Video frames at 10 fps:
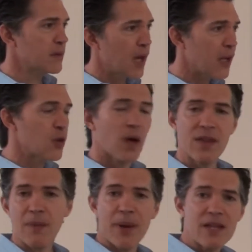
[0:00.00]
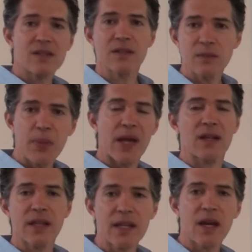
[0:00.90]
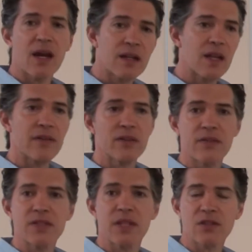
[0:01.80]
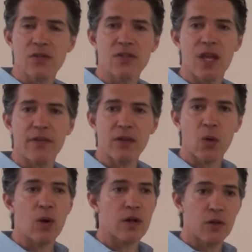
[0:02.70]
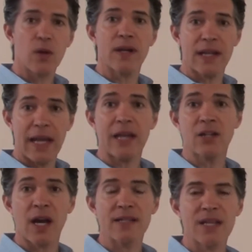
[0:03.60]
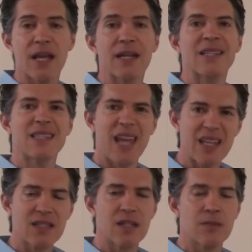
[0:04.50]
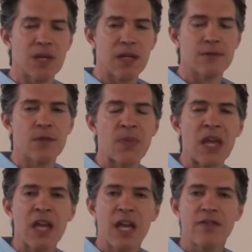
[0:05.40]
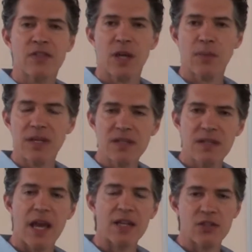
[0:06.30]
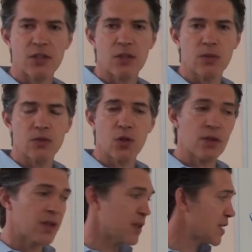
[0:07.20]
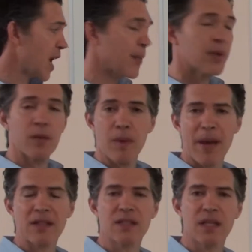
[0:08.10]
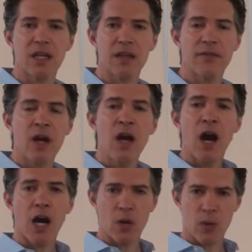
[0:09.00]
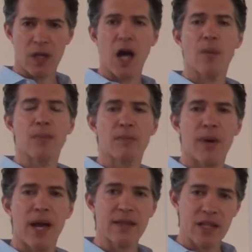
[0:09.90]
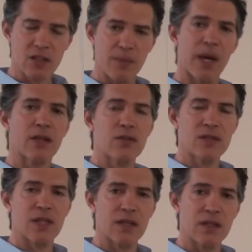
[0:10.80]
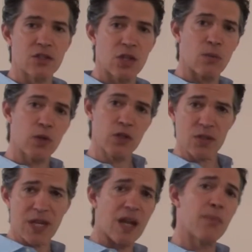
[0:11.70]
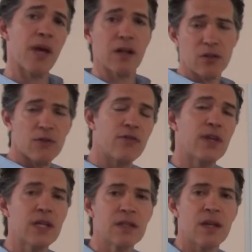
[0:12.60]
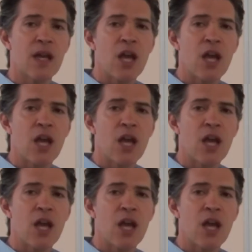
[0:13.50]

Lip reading: are you on that bicycle pedaling on a level of 6 or 7, or are you on at 8, 9, 10? Intensity means if somebody's next to you during the example I'm about to give on a recumbent bike, that's the bike you sit at the gym where you just kind of pedal your feet,